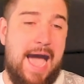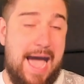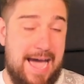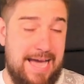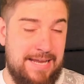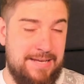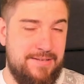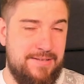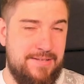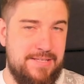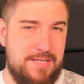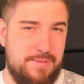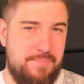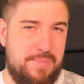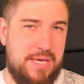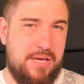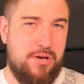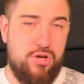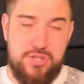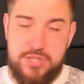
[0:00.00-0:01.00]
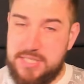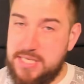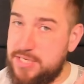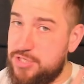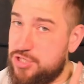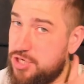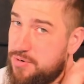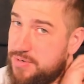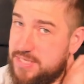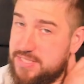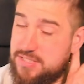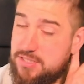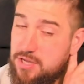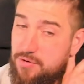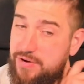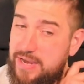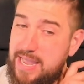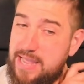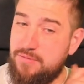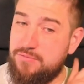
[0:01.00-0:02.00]
And because these units
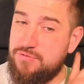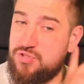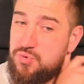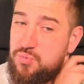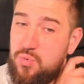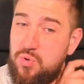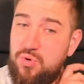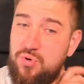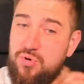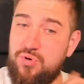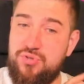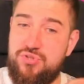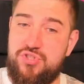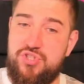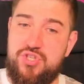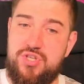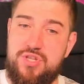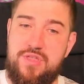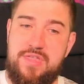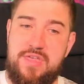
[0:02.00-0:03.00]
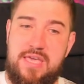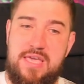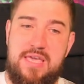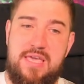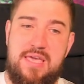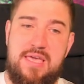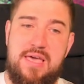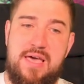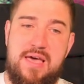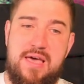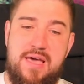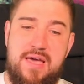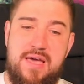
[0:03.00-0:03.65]
don't count towards the